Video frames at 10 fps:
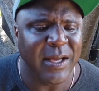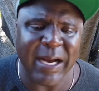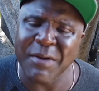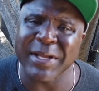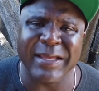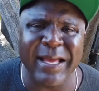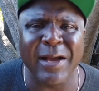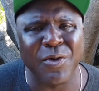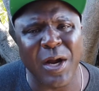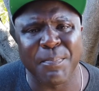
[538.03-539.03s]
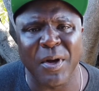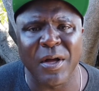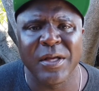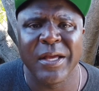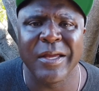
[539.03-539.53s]
And I was like, yeah,
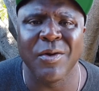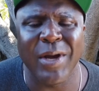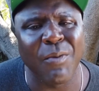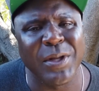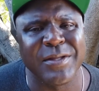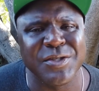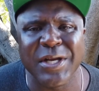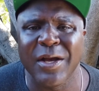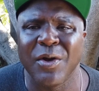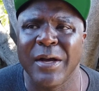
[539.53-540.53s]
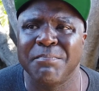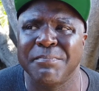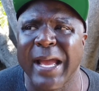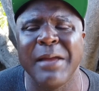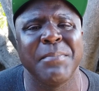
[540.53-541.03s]
grandpa, you know what? I went to jail
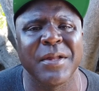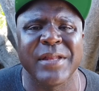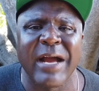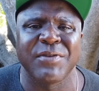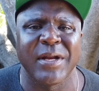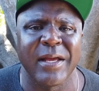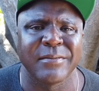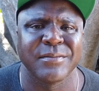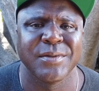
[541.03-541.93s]
eight months after that.